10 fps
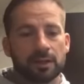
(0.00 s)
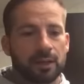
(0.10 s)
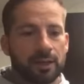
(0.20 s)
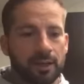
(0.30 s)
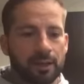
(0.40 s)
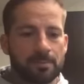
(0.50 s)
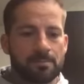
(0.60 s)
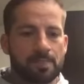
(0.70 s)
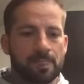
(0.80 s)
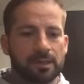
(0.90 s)

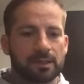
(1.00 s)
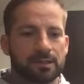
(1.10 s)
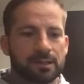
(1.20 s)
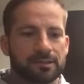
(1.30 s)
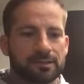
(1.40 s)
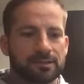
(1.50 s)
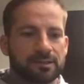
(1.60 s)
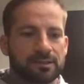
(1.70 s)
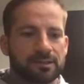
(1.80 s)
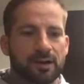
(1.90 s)
Um, it, it's
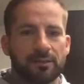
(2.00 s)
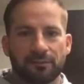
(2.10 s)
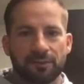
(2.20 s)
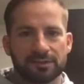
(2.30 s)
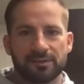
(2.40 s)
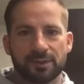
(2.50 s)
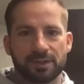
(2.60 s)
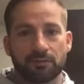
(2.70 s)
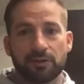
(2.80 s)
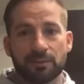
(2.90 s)
it's time for us to be
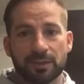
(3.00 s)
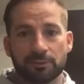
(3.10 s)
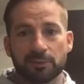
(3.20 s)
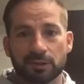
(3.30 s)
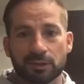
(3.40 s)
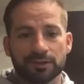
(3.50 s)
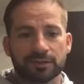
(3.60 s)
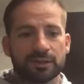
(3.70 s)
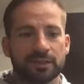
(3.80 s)
incredibly ruthless